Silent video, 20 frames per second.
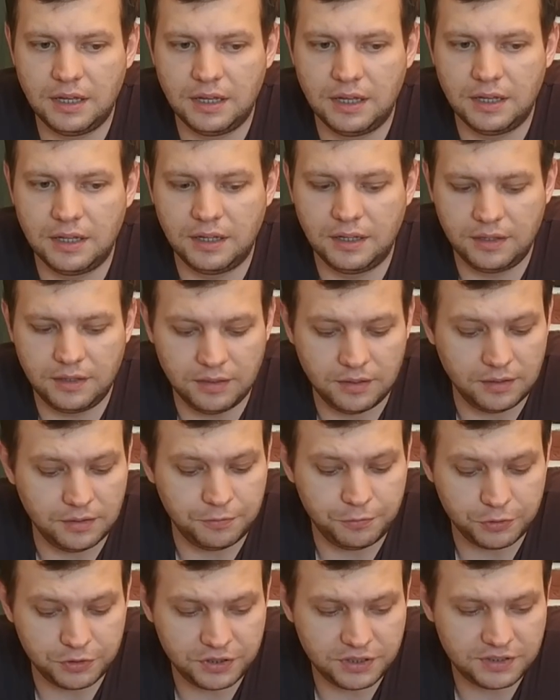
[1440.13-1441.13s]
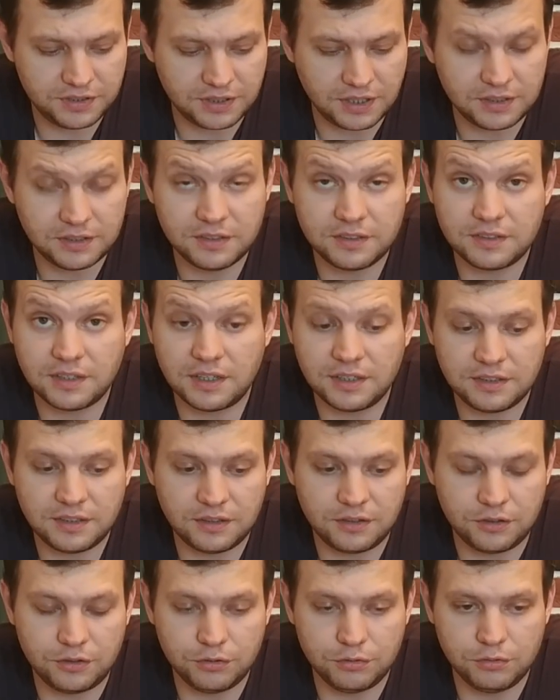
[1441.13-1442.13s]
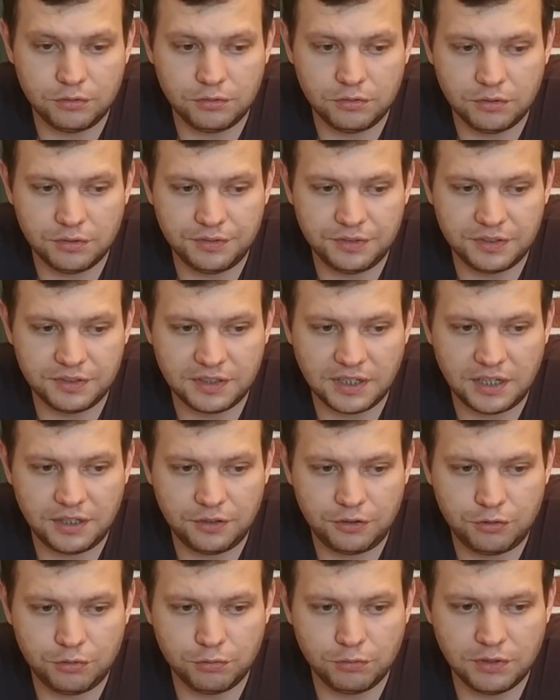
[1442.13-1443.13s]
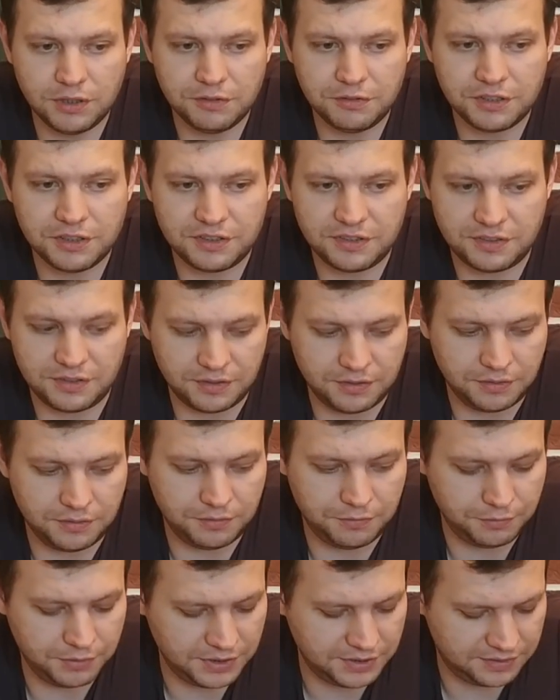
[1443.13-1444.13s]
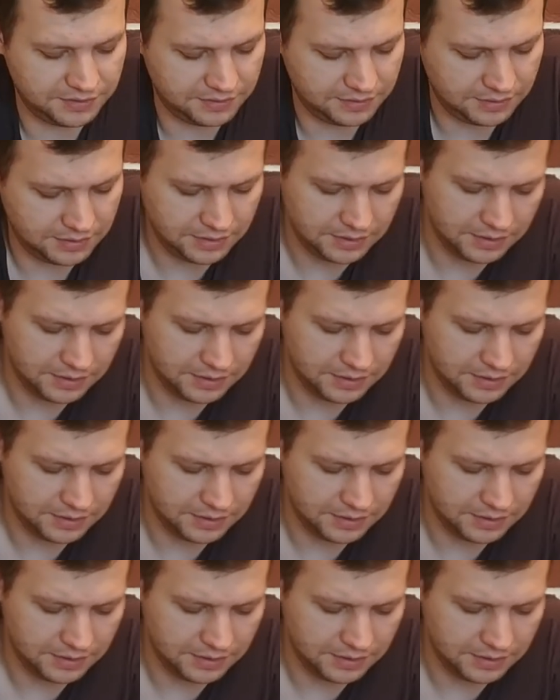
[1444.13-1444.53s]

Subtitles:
And for this I decided to design two levers with